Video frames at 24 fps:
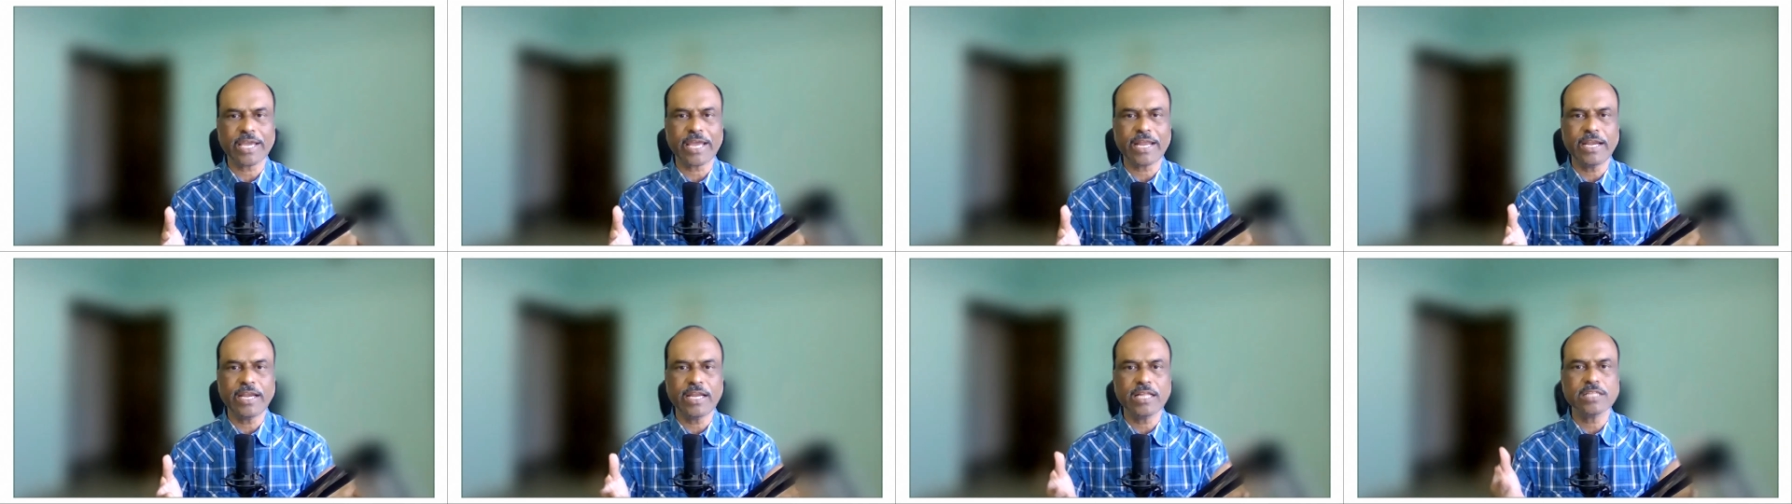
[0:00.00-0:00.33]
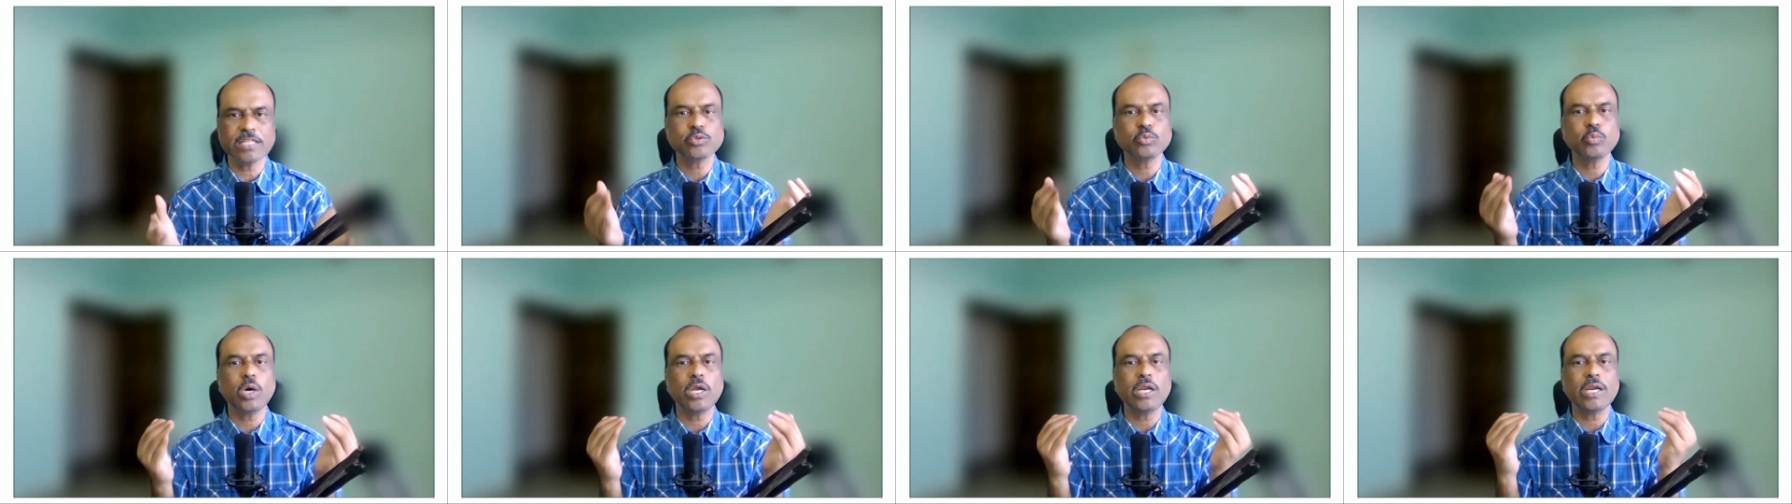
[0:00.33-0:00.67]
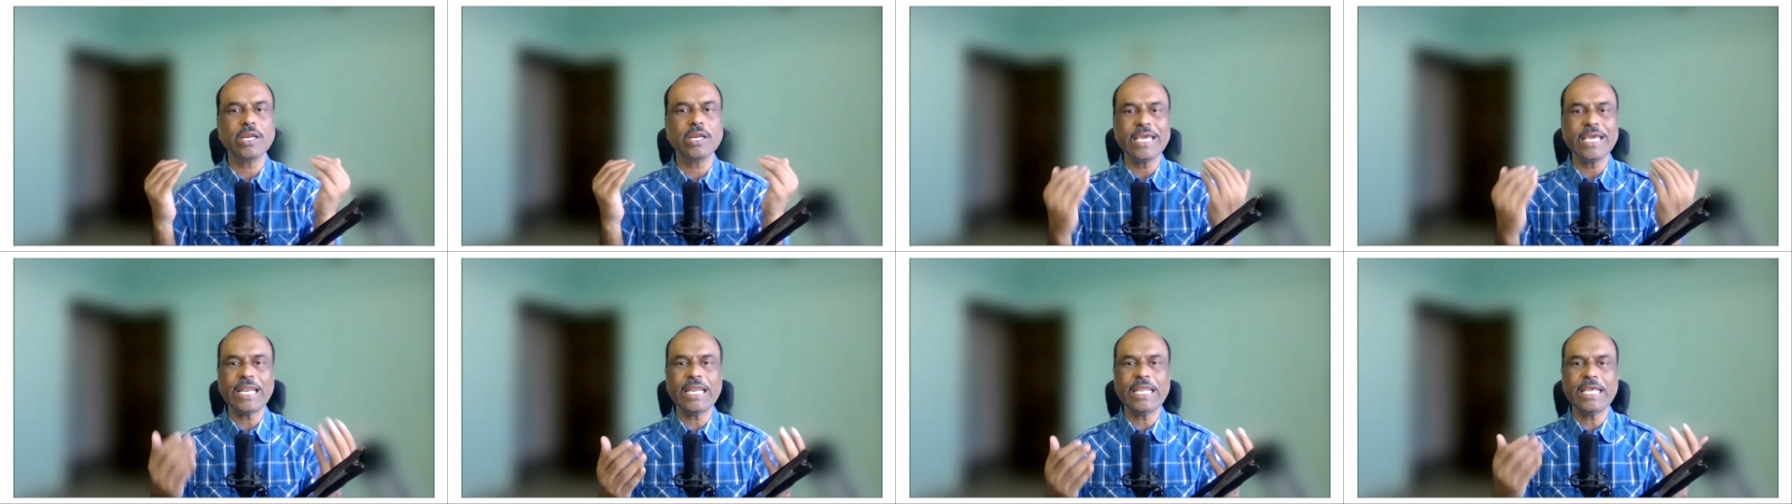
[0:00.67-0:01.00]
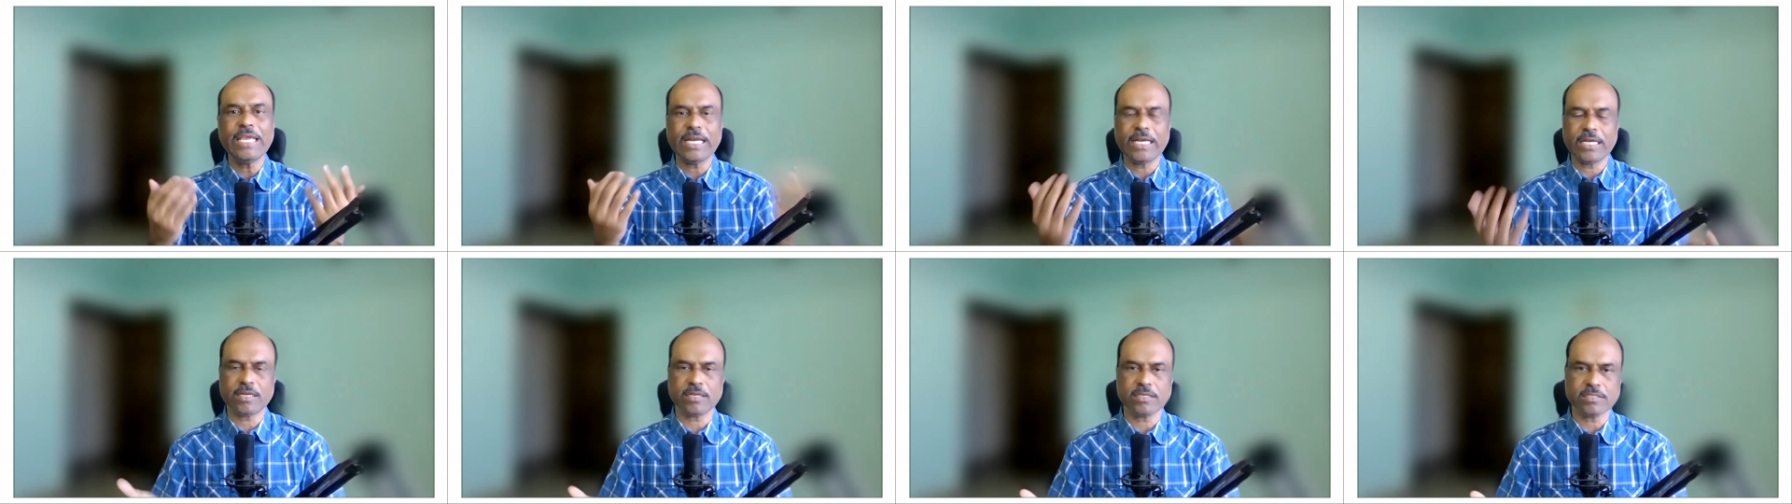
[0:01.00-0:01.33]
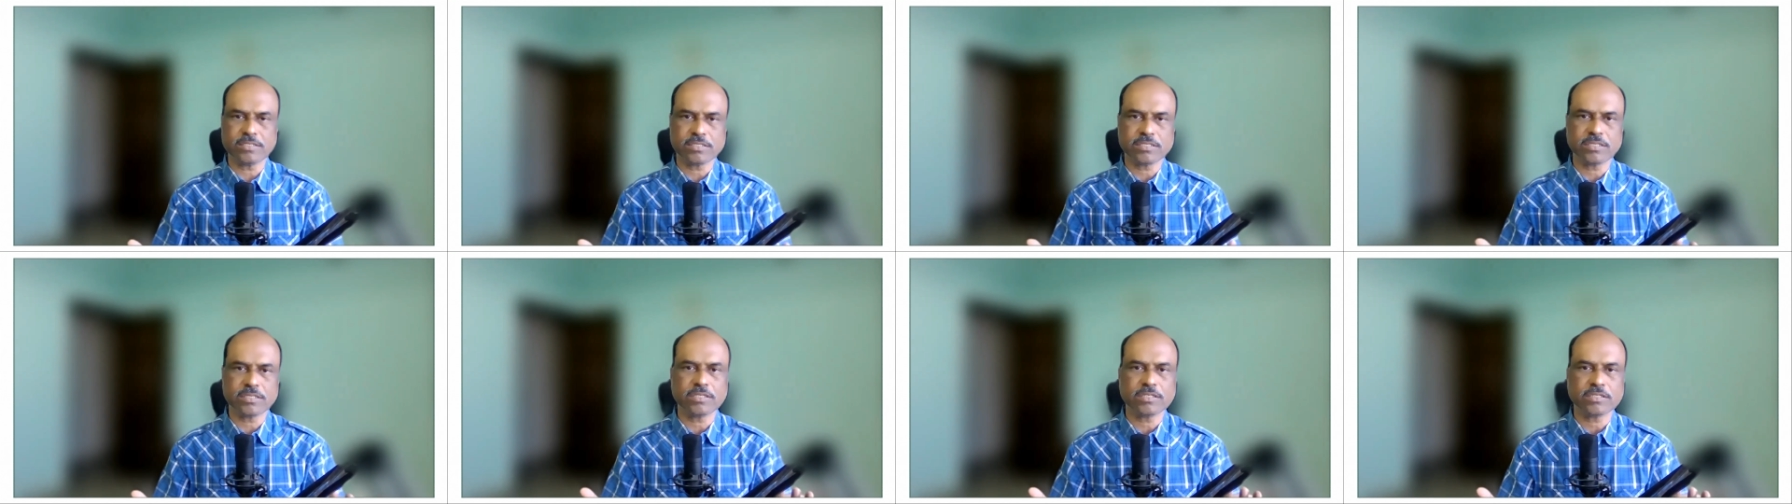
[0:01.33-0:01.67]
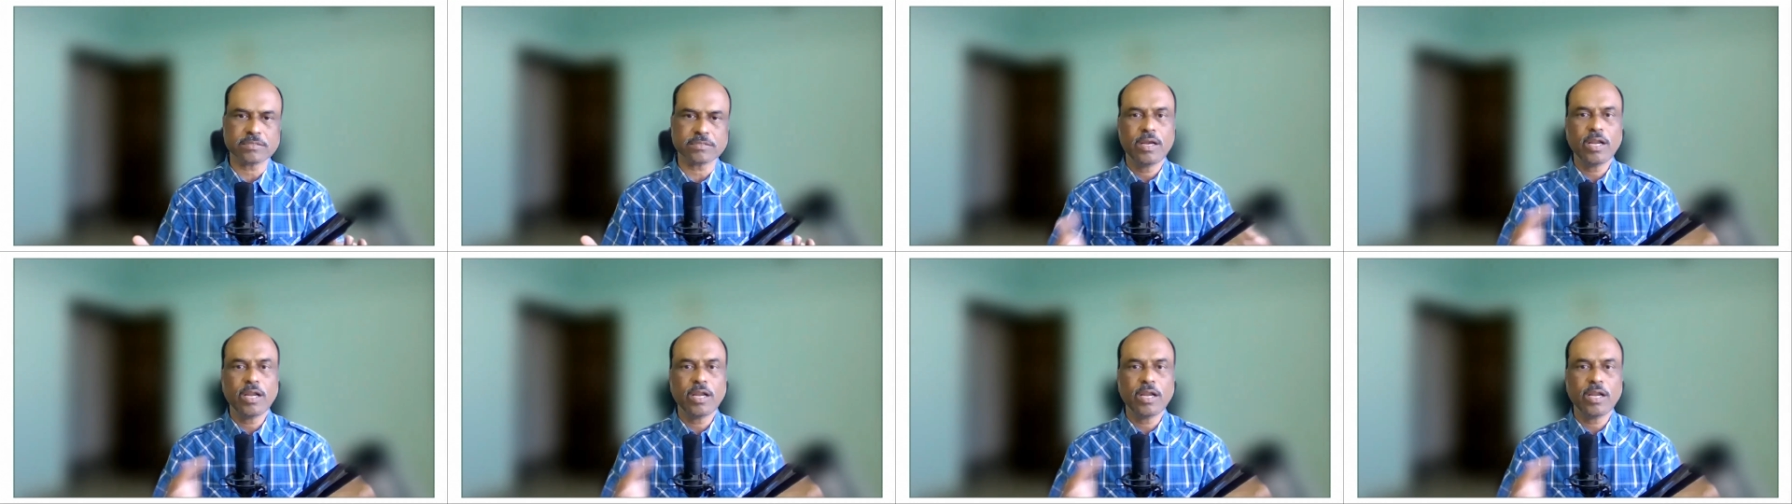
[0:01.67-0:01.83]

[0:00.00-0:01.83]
candidates who are really interested.